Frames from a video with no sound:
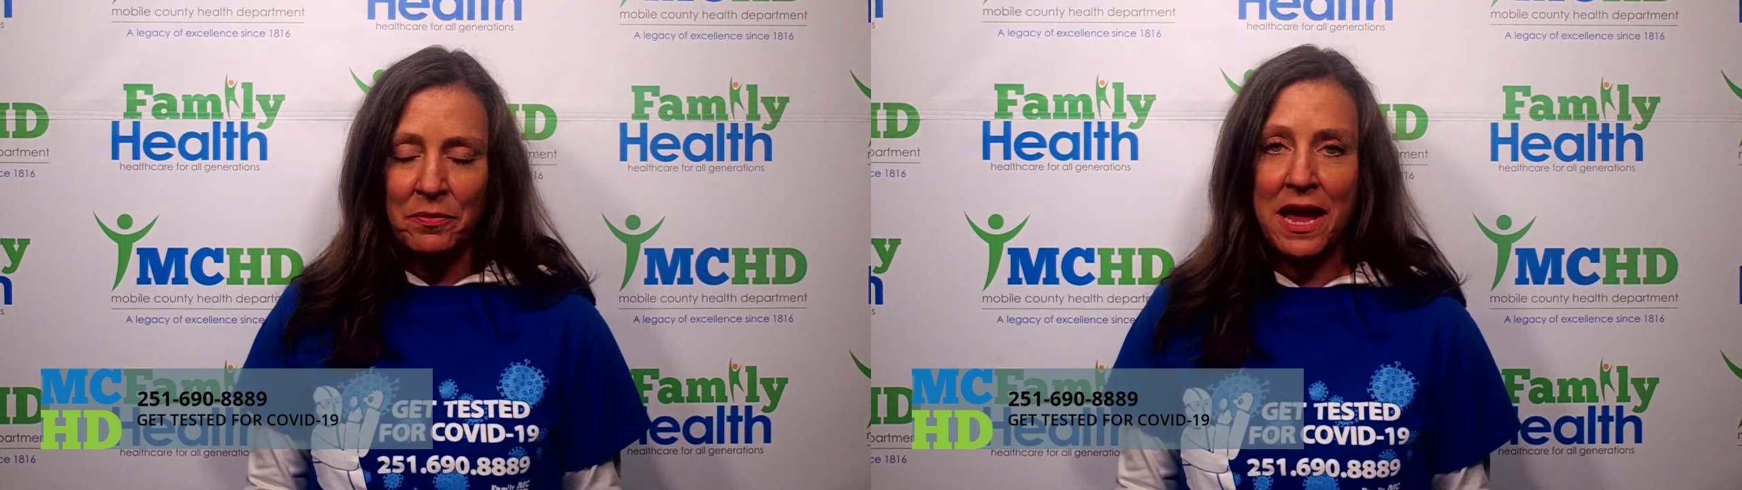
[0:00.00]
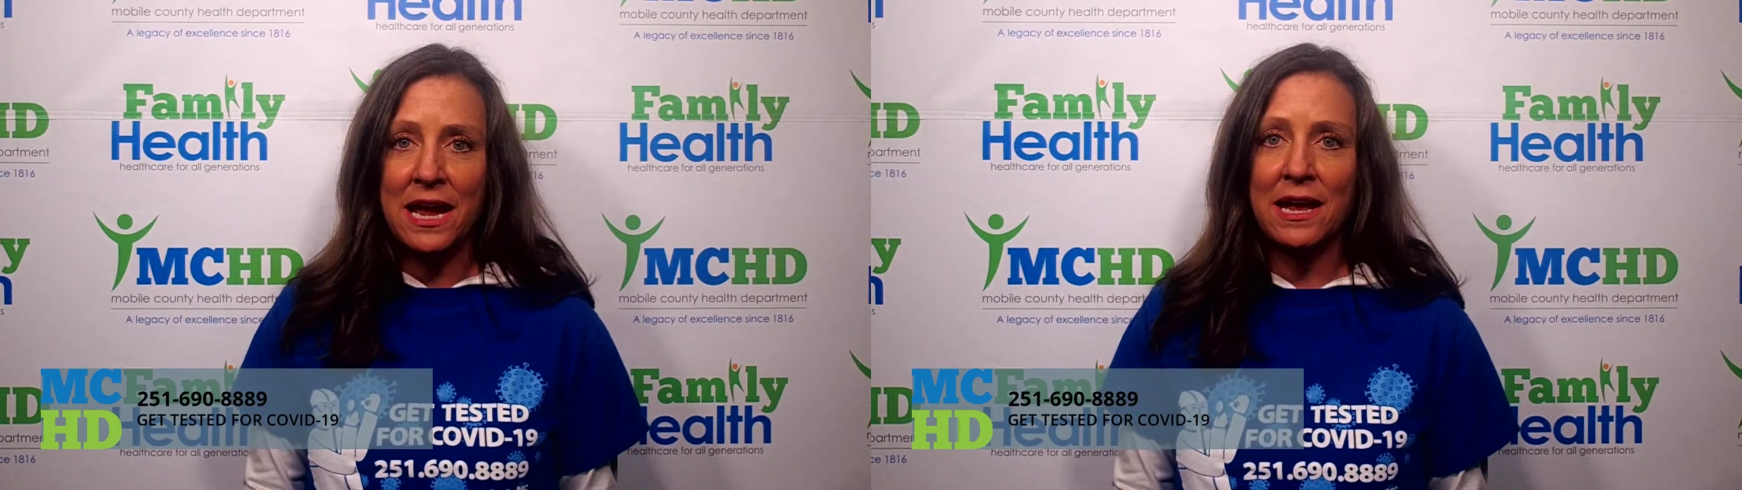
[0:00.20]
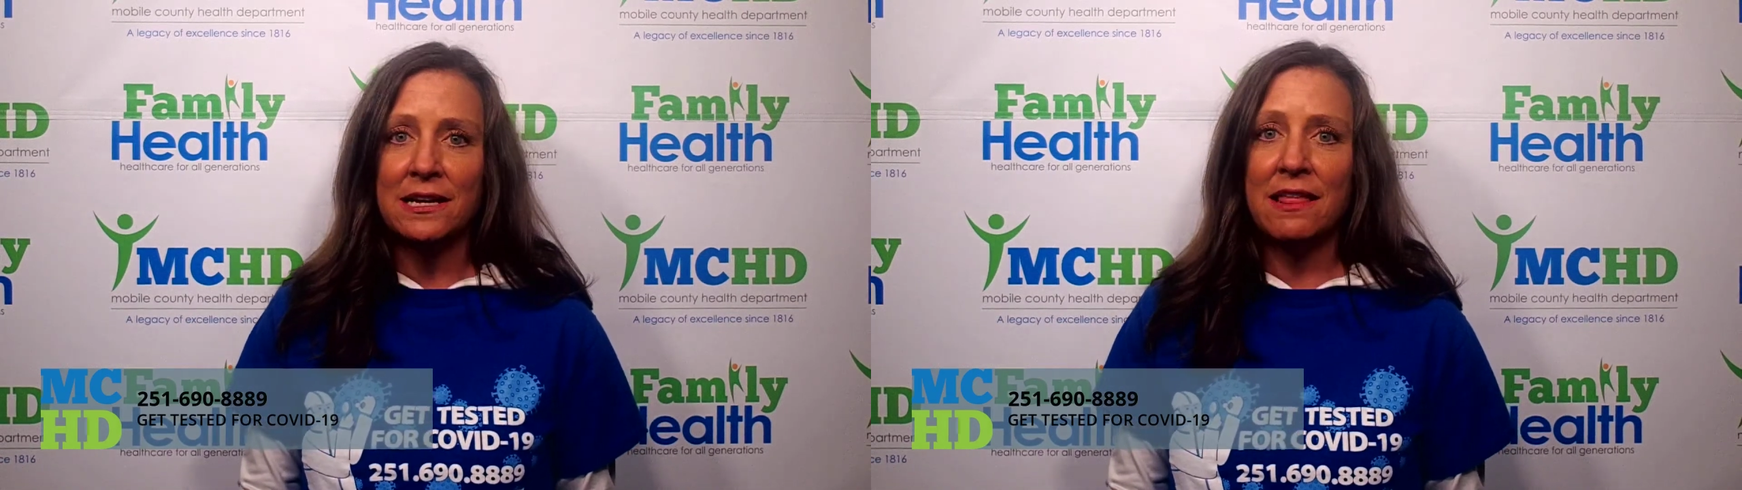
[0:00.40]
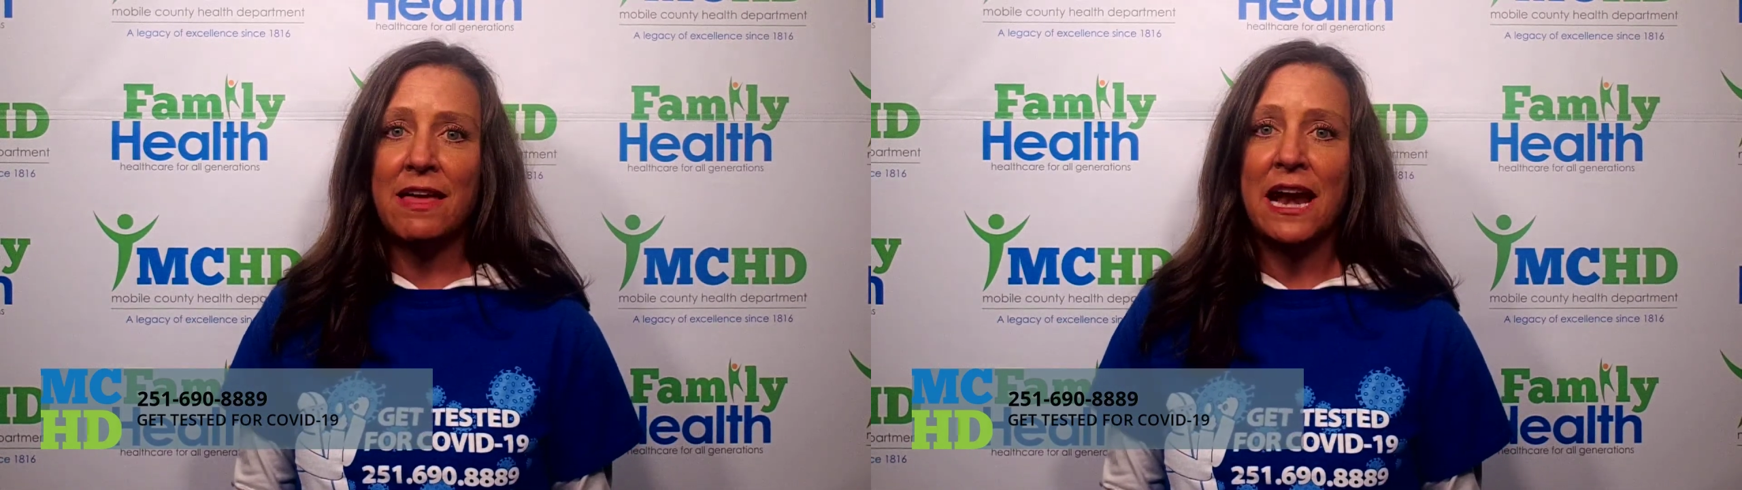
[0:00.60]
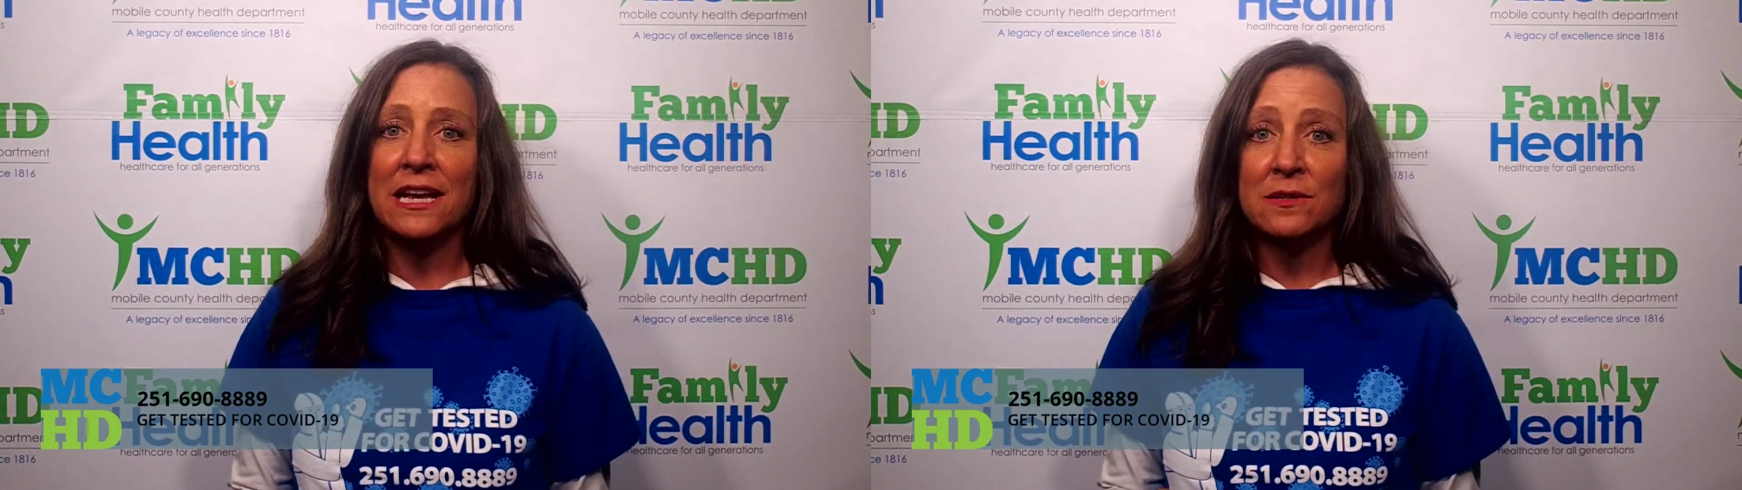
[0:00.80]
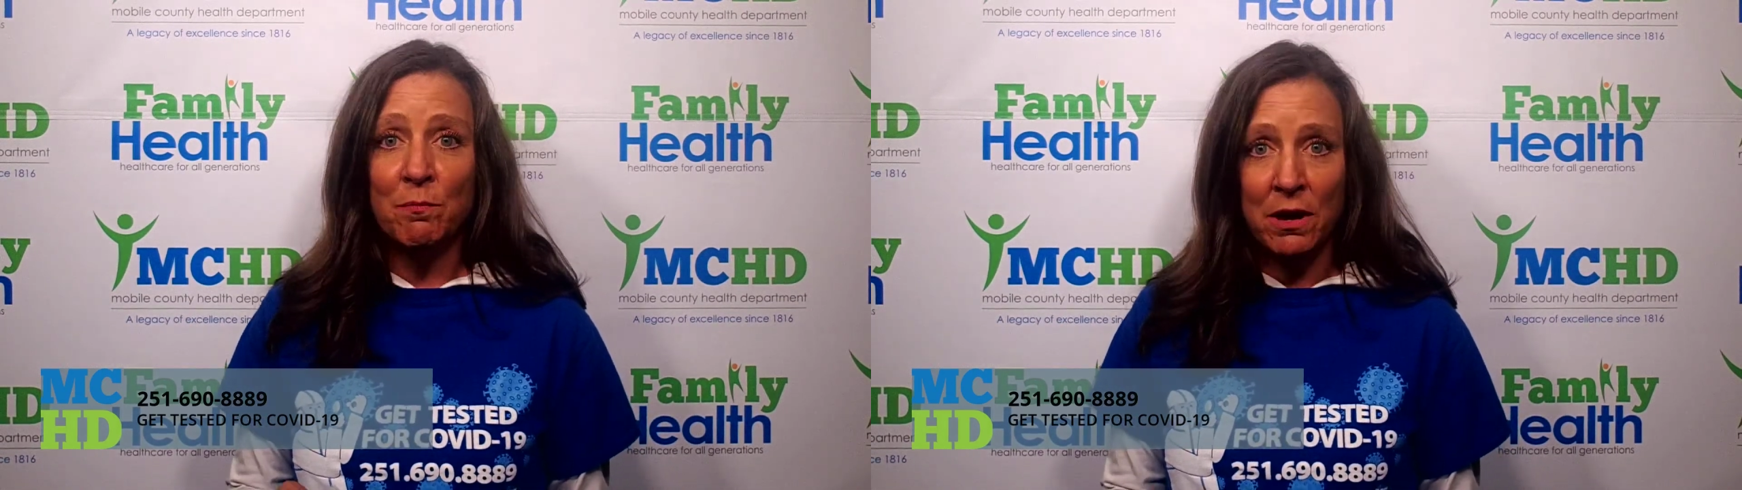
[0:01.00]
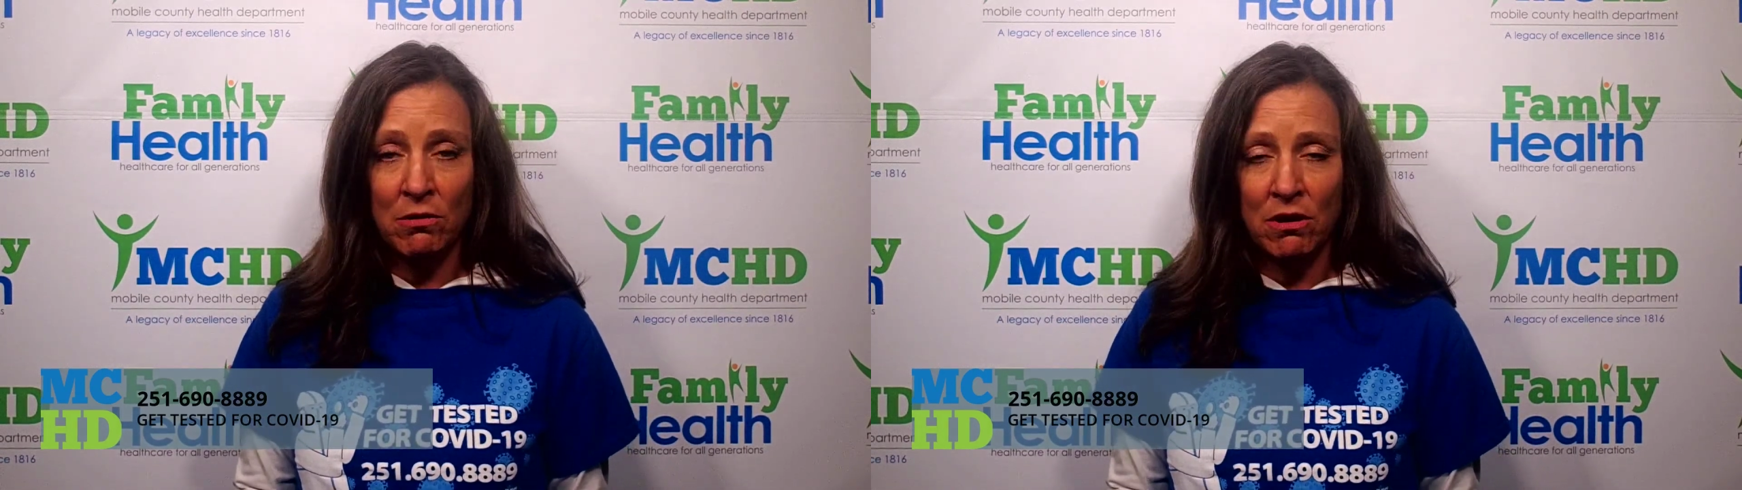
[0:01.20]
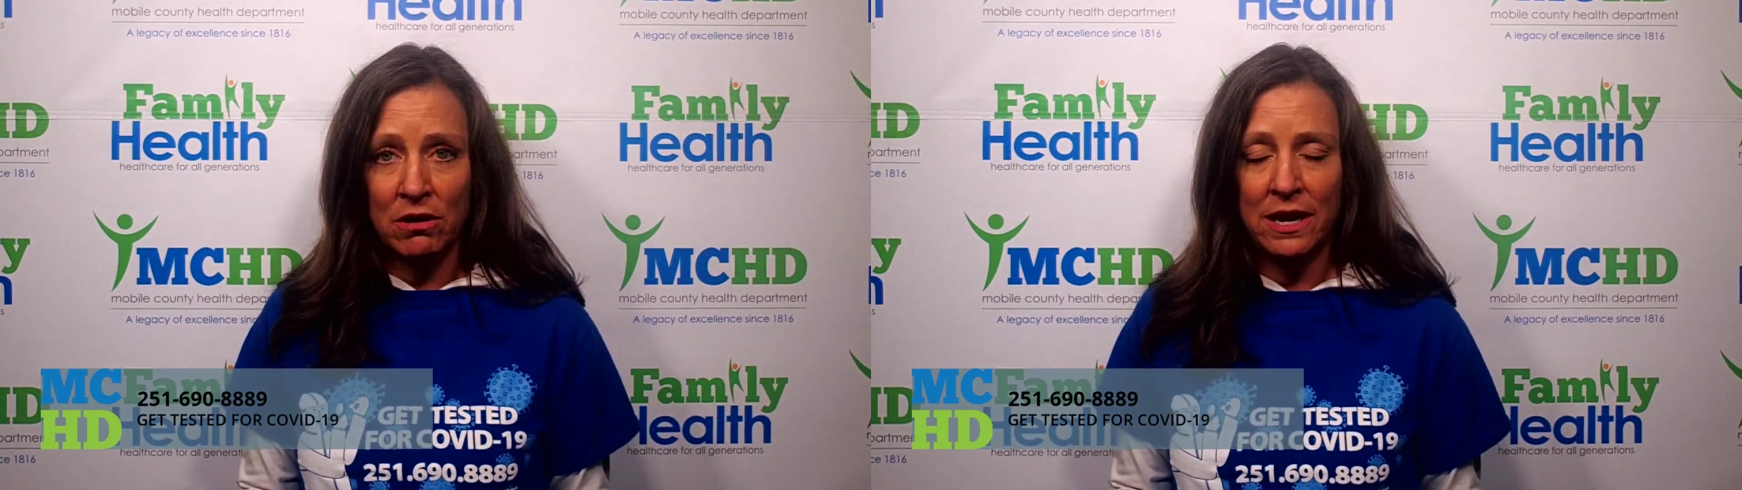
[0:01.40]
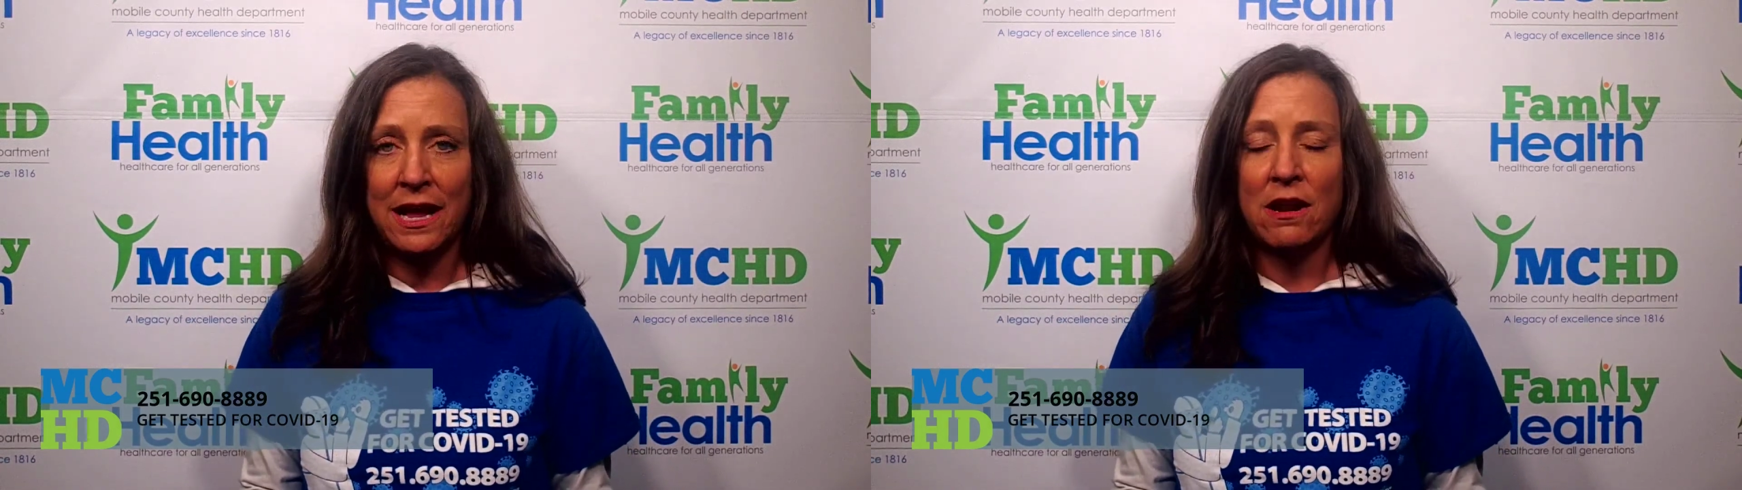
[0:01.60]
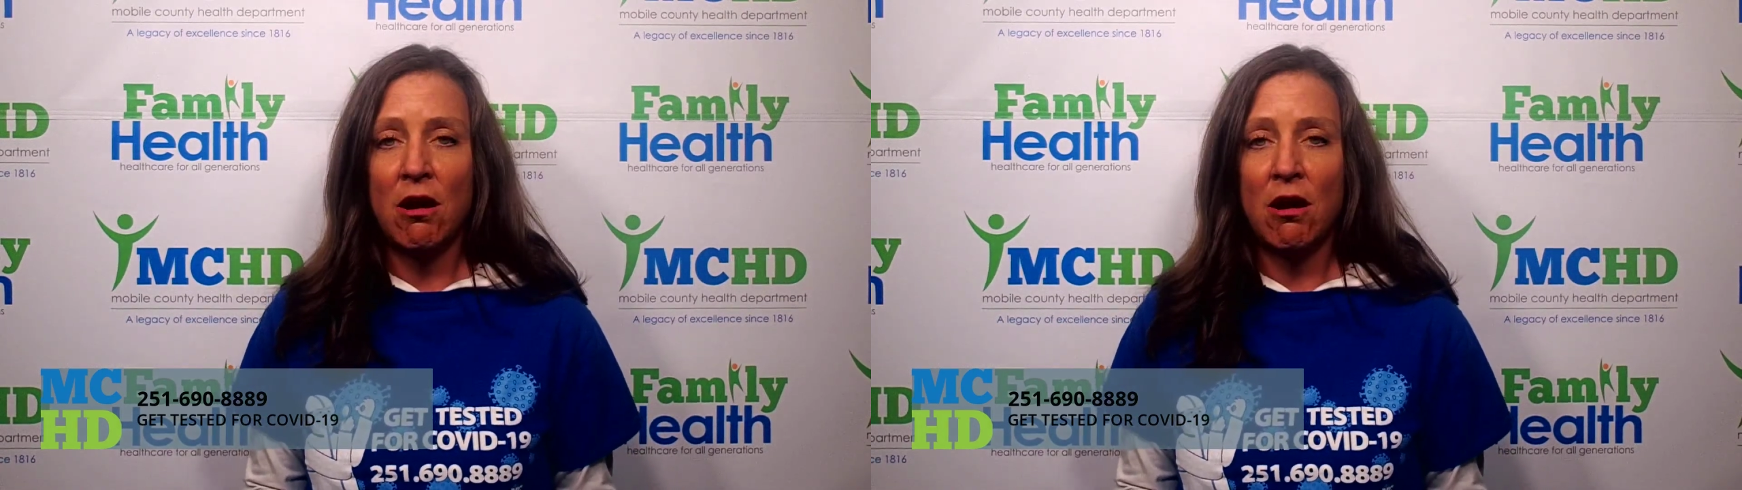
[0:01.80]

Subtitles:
and that is mirrored in